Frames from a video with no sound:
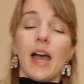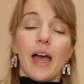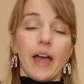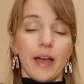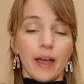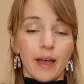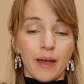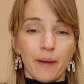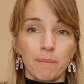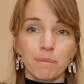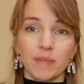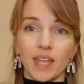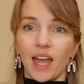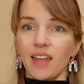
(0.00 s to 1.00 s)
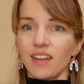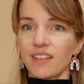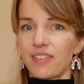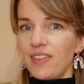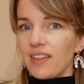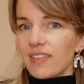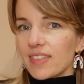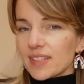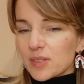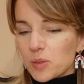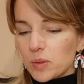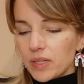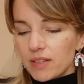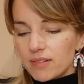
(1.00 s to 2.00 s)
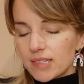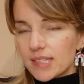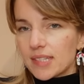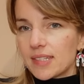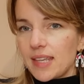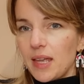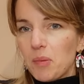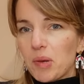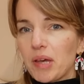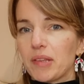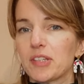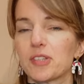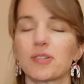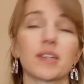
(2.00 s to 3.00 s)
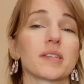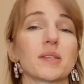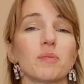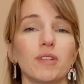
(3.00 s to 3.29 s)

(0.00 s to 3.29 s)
And I think that's all there is to say about this dress.